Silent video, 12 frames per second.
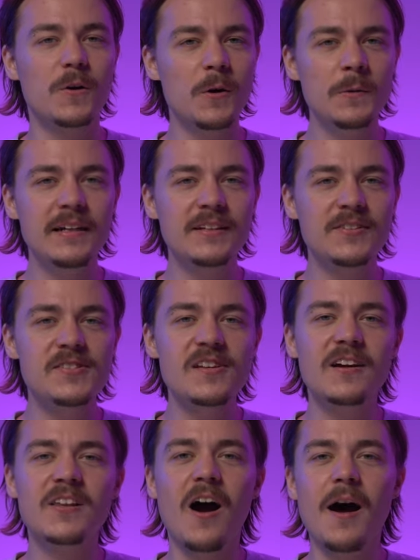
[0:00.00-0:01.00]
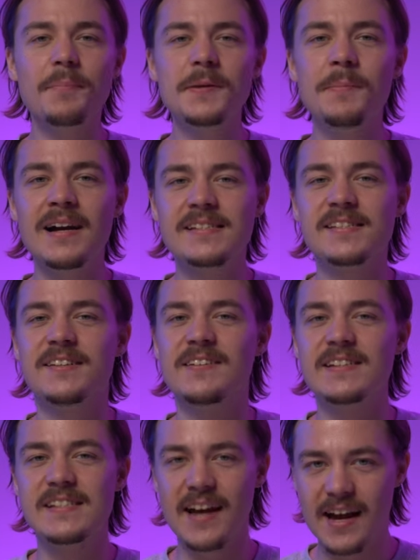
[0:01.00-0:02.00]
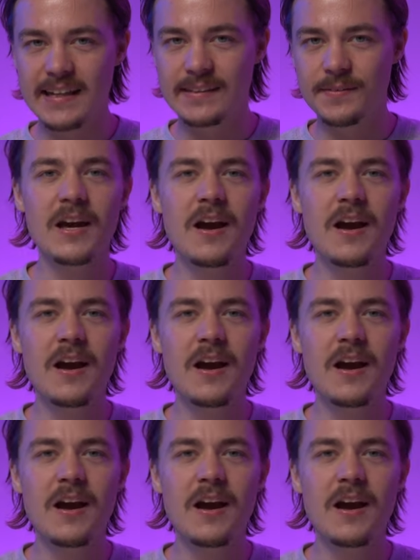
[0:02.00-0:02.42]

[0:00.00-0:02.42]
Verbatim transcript: coding to start optimizing your site.